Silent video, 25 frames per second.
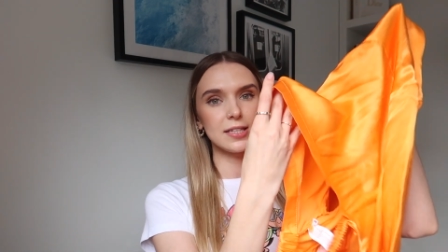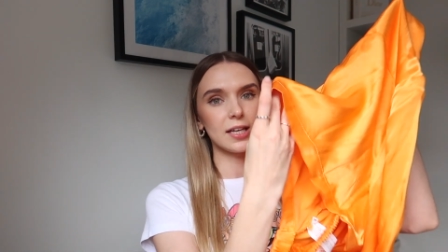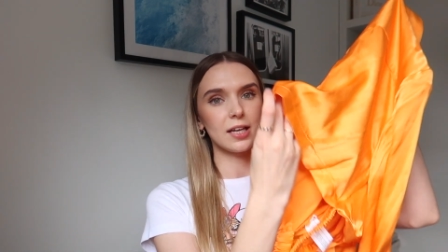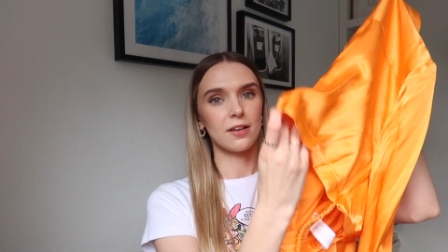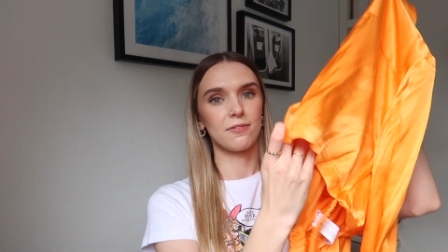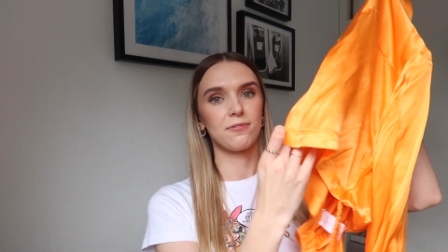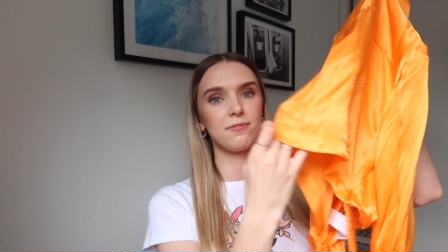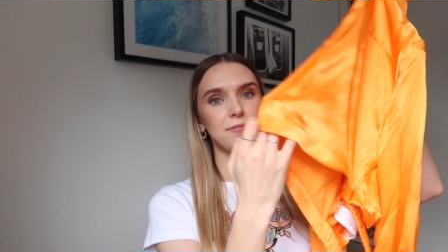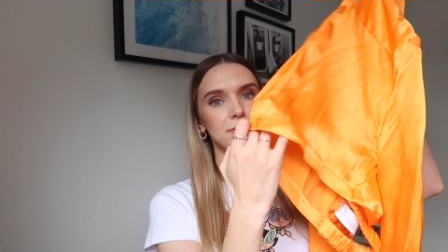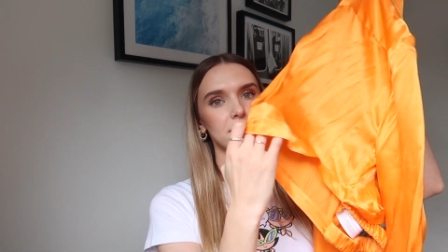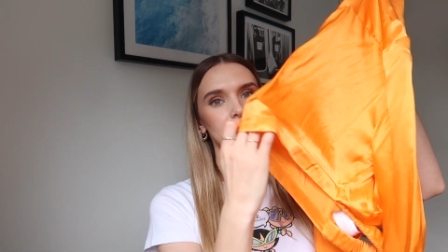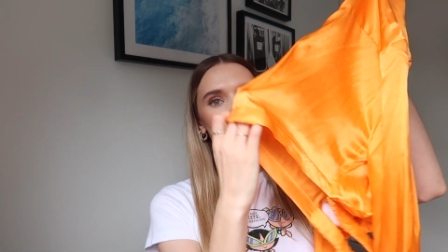
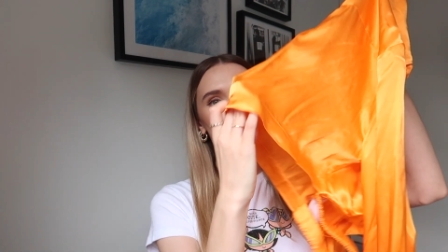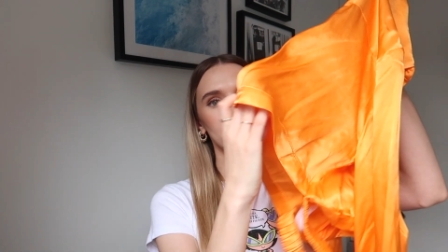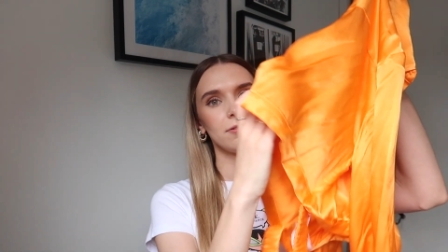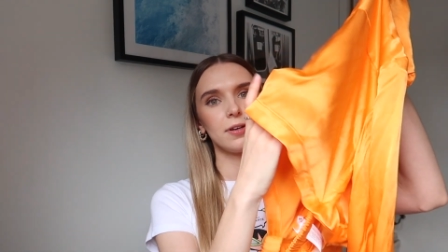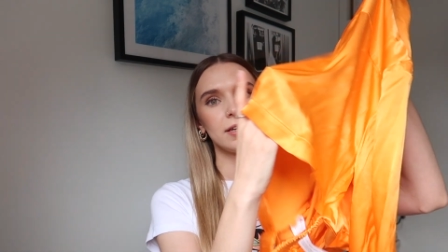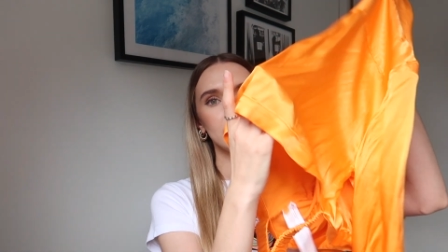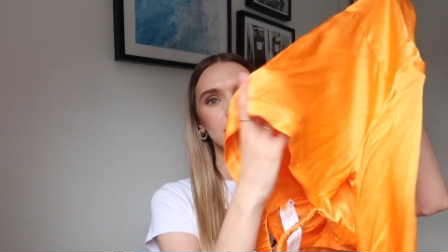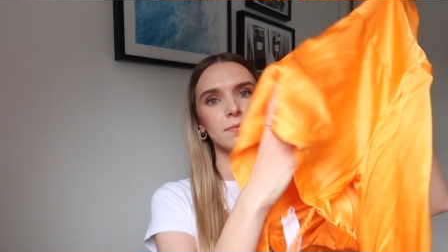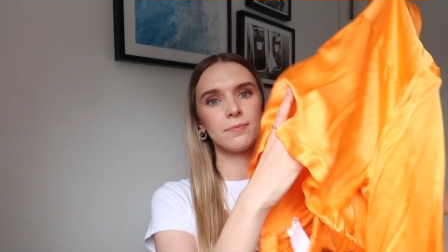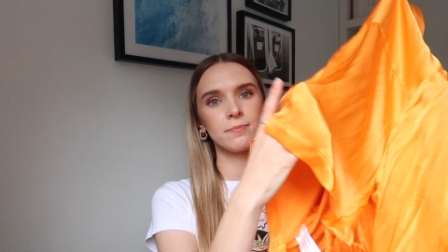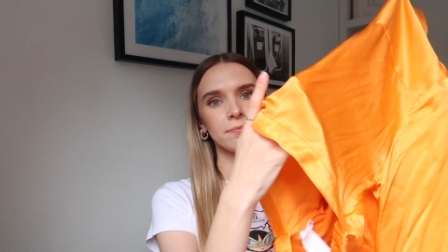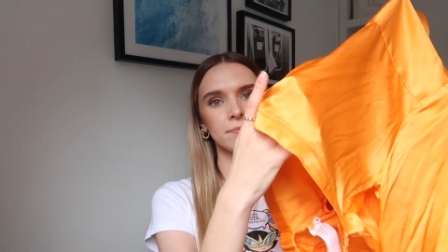like
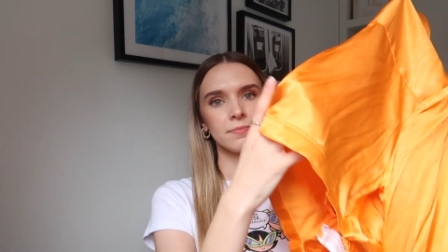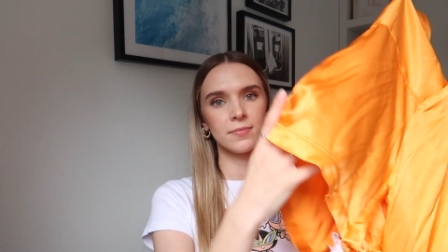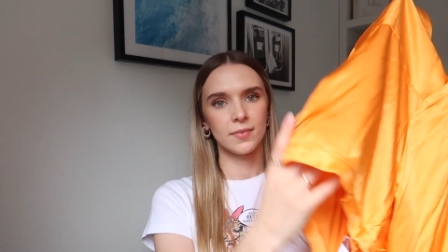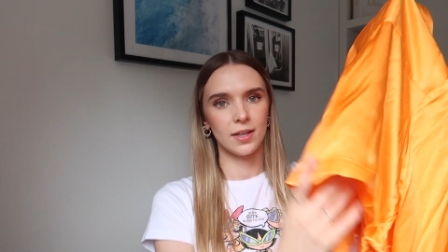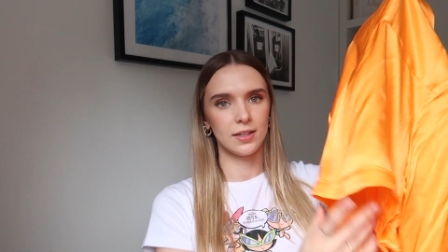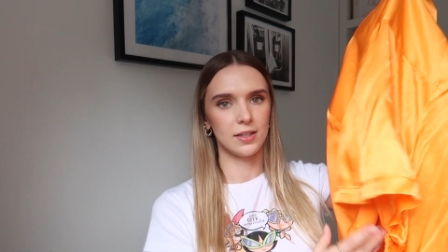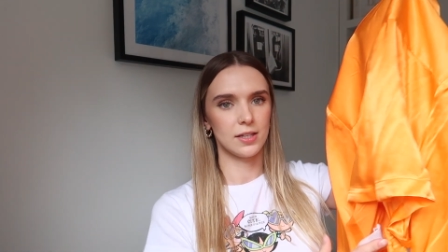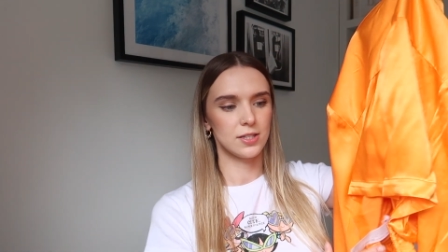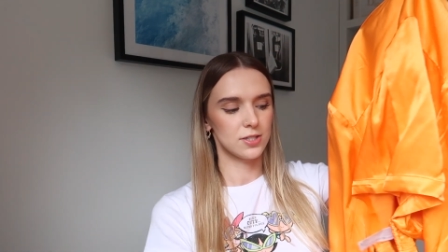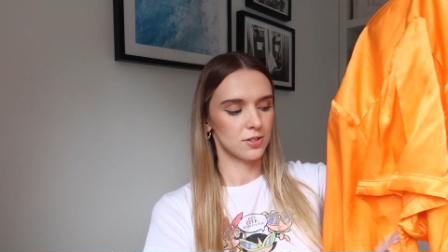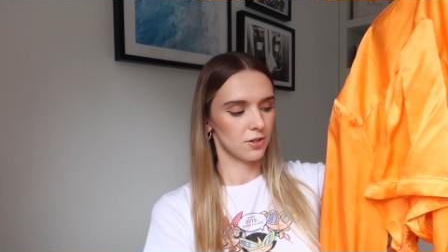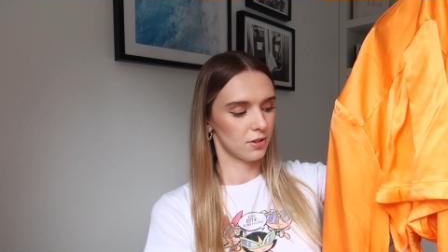flowy
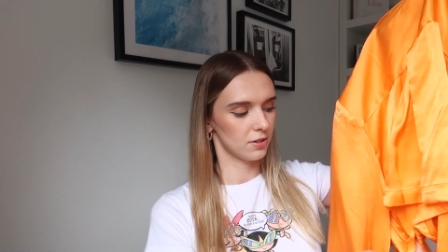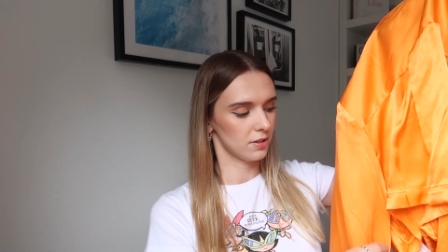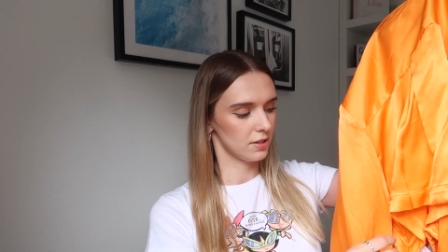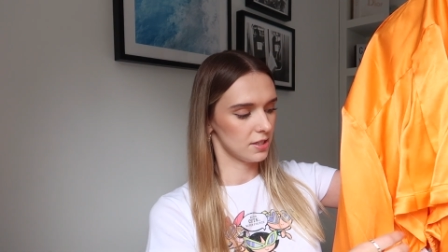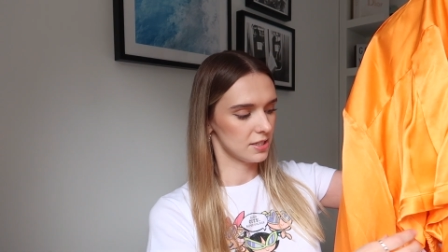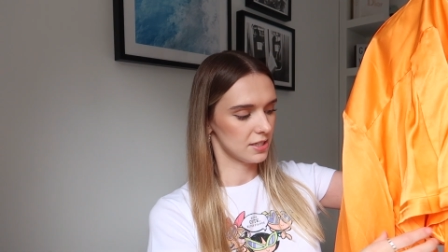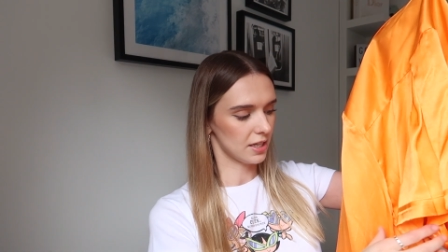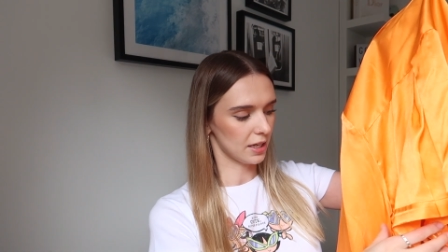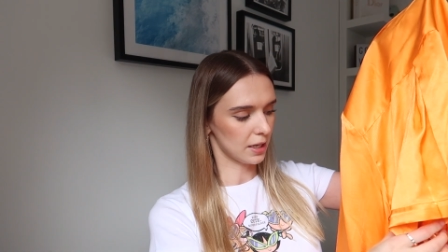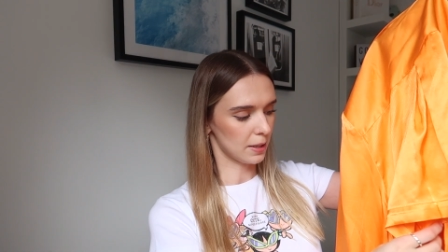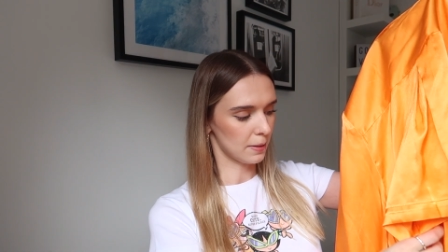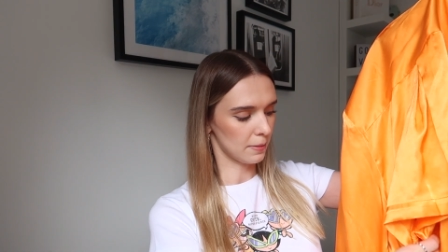and it's got
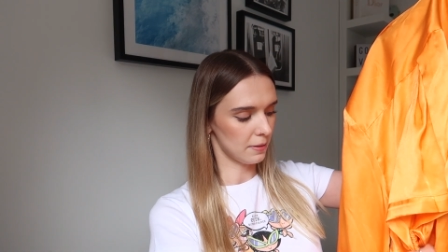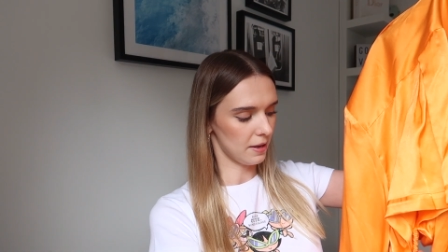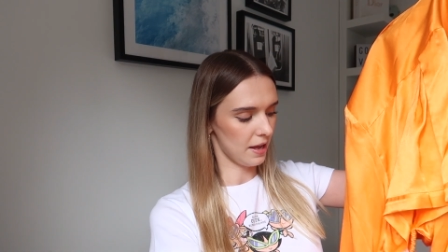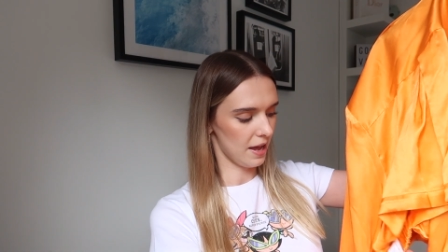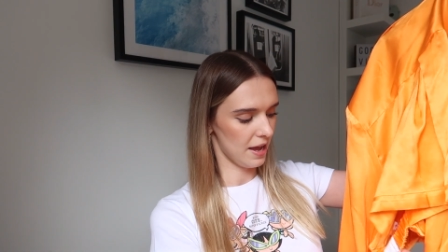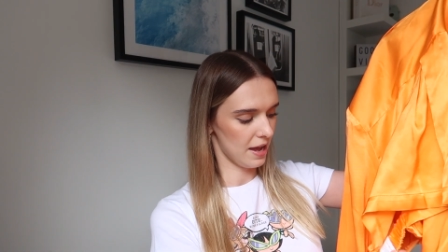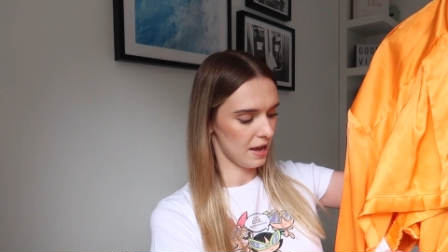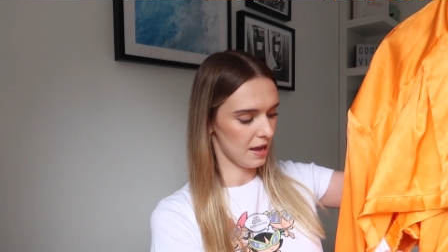this like